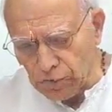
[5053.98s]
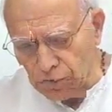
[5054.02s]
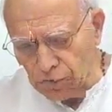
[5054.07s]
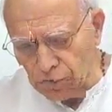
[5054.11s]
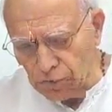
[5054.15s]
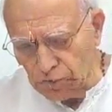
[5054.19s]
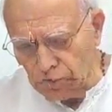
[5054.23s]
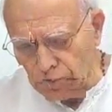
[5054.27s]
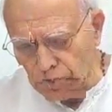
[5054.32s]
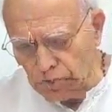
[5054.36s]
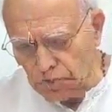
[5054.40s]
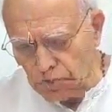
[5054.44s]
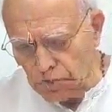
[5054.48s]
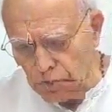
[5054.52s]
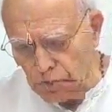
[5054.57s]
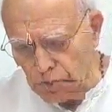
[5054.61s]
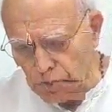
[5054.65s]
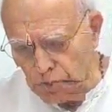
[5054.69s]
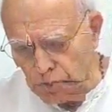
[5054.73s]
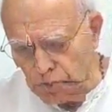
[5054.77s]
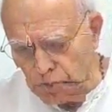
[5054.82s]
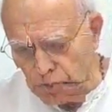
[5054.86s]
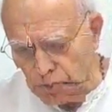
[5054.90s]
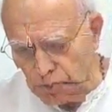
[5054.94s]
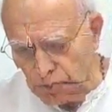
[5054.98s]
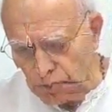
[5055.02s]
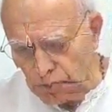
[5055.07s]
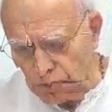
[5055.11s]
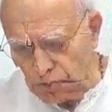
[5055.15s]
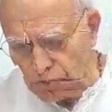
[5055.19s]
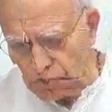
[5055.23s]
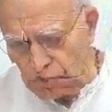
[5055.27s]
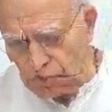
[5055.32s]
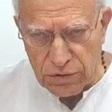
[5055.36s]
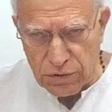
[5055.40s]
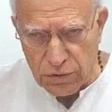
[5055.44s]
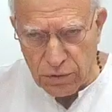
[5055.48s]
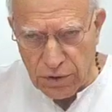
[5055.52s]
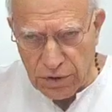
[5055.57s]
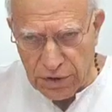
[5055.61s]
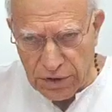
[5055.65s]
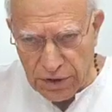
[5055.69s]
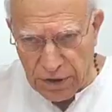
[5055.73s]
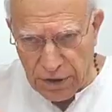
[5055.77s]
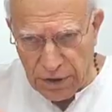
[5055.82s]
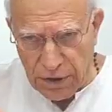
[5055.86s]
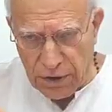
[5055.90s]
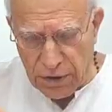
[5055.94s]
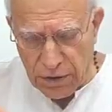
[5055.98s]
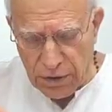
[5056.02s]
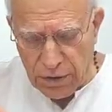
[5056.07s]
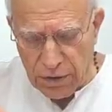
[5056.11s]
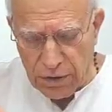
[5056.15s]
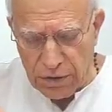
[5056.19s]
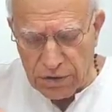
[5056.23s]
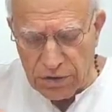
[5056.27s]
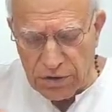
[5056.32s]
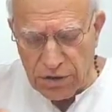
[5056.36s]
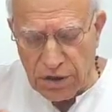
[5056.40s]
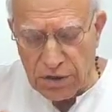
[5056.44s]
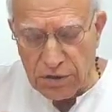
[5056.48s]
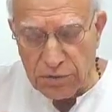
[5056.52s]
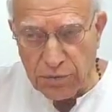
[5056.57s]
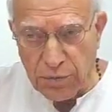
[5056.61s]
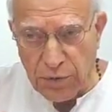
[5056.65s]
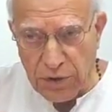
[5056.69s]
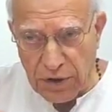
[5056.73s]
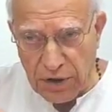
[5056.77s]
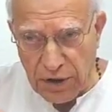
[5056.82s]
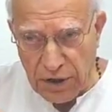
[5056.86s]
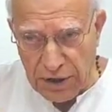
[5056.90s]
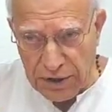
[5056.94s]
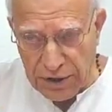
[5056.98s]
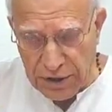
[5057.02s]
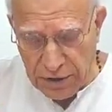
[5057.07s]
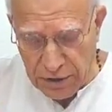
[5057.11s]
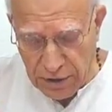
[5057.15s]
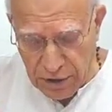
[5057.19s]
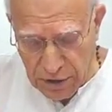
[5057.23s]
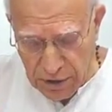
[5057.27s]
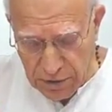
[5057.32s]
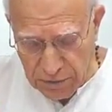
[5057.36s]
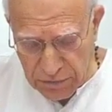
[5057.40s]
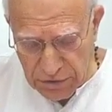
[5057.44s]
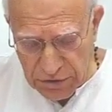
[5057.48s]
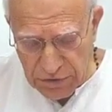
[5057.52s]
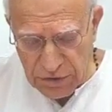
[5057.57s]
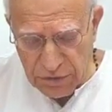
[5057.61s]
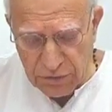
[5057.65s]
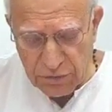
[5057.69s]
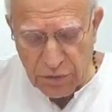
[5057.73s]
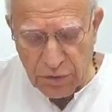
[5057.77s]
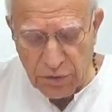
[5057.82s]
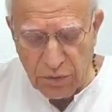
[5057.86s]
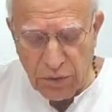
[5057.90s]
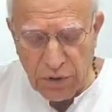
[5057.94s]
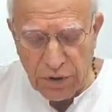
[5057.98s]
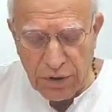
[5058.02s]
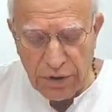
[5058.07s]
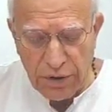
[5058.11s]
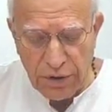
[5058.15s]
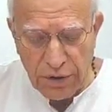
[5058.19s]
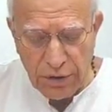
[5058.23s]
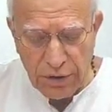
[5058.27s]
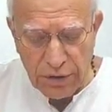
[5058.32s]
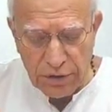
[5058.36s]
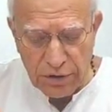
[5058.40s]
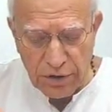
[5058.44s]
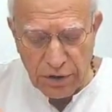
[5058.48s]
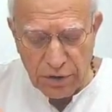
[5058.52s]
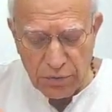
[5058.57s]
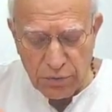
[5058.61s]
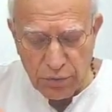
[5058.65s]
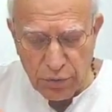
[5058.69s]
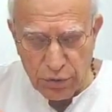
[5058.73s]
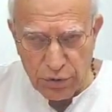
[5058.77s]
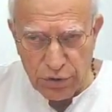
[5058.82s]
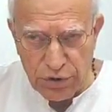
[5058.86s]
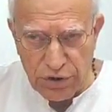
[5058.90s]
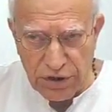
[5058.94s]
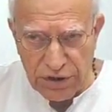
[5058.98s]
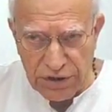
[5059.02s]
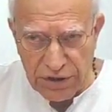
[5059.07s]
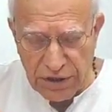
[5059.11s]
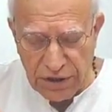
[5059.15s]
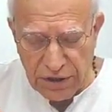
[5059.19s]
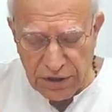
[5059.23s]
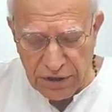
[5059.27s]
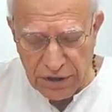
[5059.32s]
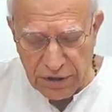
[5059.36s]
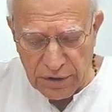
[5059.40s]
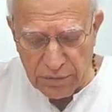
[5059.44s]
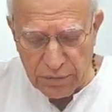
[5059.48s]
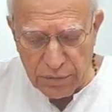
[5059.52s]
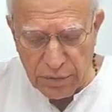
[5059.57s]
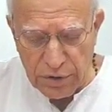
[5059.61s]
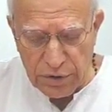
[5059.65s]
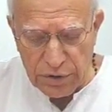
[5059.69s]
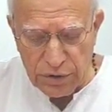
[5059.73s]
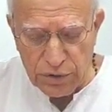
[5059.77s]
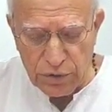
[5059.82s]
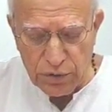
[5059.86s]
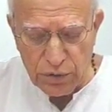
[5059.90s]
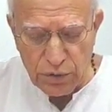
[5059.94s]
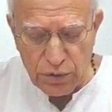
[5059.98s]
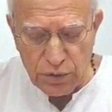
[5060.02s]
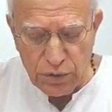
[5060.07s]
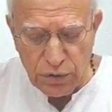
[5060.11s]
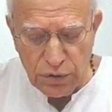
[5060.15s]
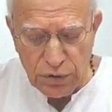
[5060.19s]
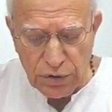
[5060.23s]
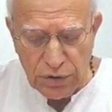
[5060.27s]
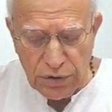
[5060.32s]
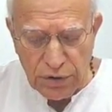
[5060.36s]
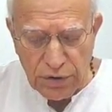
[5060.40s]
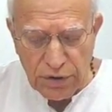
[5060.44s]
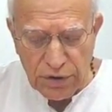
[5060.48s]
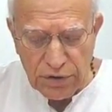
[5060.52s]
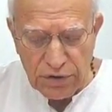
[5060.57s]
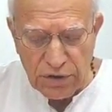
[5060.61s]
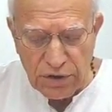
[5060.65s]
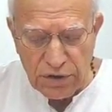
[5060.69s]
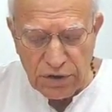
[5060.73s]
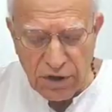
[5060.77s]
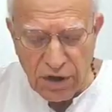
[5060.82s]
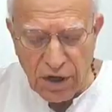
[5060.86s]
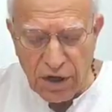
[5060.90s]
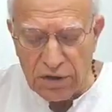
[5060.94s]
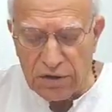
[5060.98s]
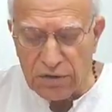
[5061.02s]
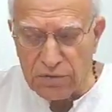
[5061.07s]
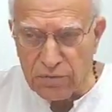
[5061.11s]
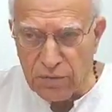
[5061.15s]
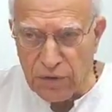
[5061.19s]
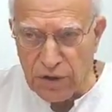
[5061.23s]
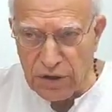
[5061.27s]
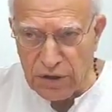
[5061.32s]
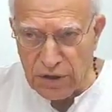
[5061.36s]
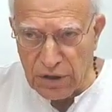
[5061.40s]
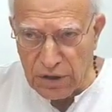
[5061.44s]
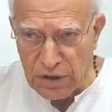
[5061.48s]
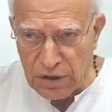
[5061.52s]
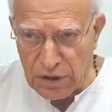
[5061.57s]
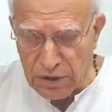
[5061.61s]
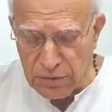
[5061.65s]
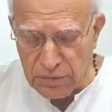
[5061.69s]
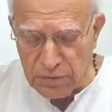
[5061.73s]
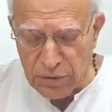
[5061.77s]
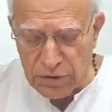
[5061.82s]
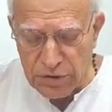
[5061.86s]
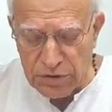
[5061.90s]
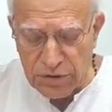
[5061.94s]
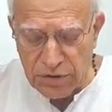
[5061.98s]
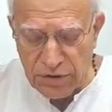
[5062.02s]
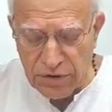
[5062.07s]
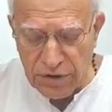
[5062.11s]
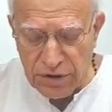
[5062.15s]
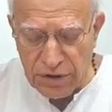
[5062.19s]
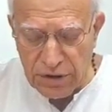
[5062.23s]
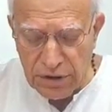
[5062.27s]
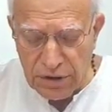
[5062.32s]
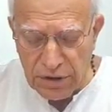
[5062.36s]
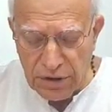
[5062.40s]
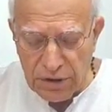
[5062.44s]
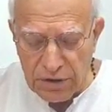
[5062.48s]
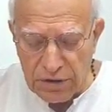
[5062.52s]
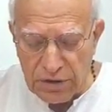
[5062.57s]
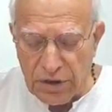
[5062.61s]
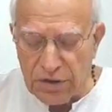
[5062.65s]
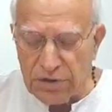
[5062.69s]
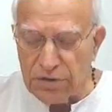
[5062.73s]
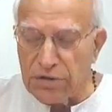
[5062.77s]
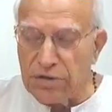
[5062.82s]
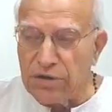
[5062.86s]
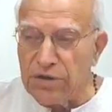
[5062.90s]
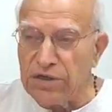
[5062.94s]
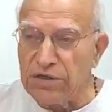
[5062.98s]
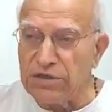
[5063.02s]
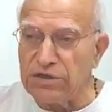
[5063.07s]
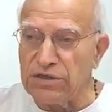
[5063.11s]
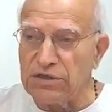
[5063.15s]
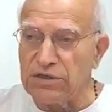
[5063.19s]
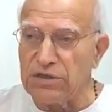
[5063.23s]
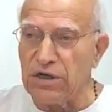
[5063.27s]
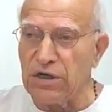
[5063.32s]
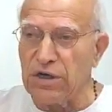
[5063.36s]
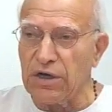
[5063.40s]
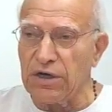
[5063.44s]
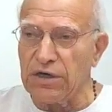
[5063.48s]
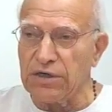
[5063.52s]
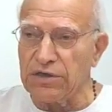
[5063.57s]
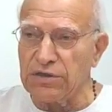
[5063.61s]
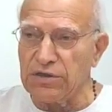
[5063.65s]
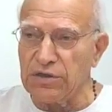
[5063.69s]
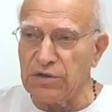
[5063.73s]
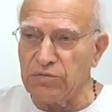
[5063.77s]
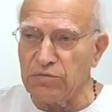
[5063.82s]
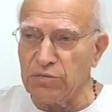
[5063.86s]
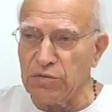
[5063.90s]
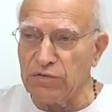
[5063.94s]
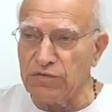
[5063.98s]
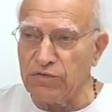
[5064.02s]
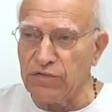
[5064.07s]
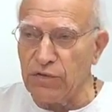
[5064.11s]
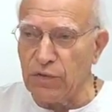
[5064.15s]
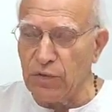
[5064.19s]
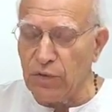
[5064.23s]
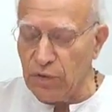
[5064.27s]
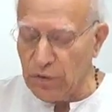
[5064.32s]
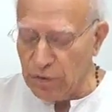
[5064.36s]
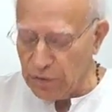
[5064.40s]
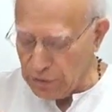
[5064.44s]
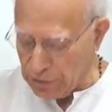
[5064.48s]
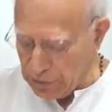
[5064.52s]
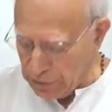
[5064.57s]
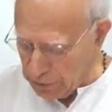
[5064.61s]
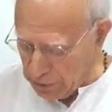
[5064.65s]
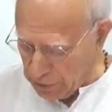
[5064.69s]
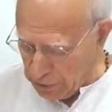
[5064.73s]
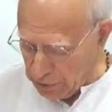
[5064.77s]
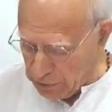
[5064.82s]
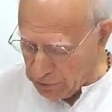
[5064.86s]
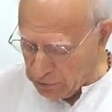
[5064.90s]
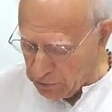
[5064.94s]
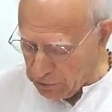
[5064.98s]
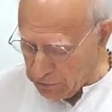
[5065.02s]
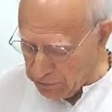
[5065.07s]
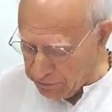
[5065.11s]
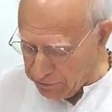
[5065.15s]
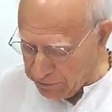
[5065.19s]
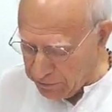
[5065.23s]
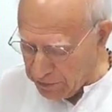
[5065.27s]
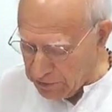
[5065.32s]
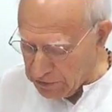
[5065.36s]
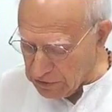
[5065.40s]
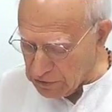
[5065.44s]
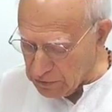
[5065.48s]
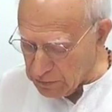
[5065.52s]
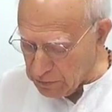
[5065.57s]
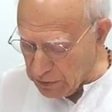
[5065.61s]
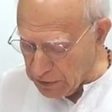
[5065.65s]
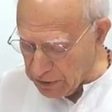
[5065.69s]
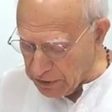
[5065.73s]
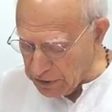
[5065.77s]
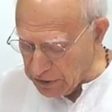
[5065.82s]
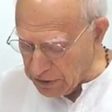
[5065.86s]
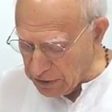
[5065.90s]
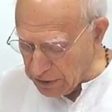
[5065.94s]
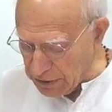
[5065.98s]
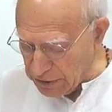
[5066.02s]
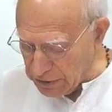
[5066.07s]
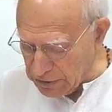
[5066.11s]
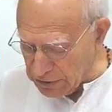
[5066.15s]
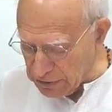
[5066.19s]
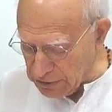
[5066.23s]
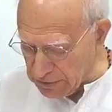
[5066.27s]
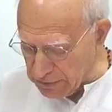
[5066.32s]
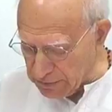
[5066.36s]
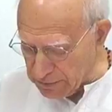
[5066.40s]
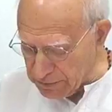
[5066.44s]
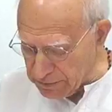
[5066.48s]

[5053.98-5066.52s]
we're given as, so again, Tat Parayana was number 1, Tat Buddhaya number 2, Tat Atmanaha number 3, Tat Nishtha is number 4. So the first one is